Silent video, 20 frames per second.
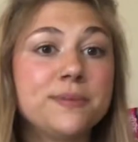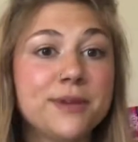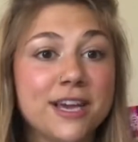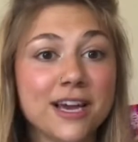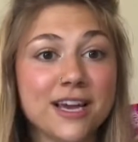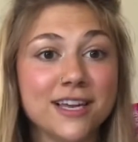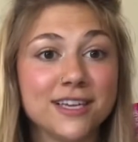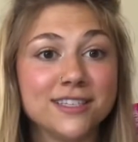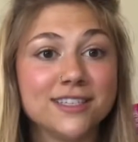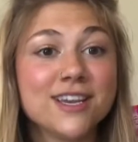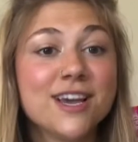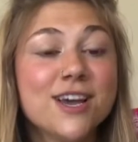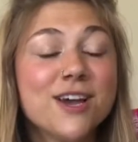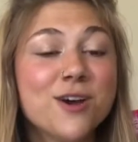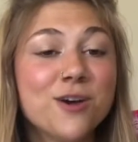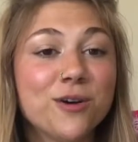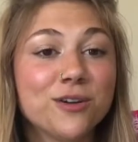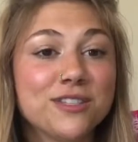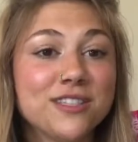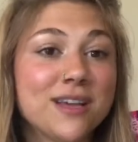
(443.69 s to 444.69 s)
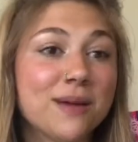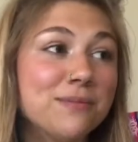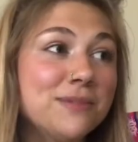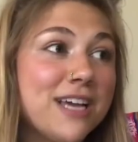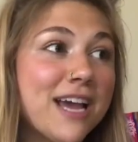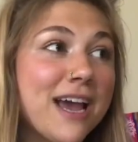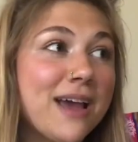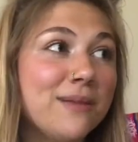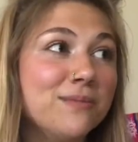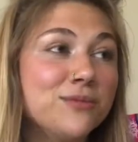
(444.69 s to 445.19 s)
because
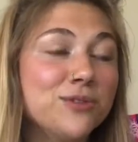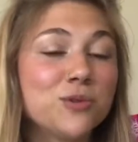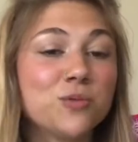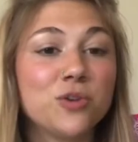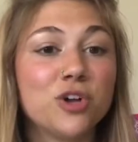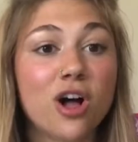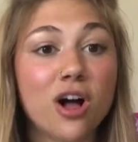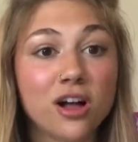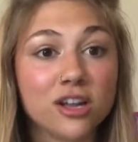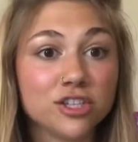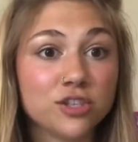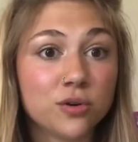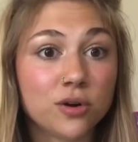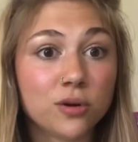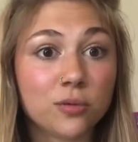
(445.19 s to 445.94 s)
sometimes we'll all do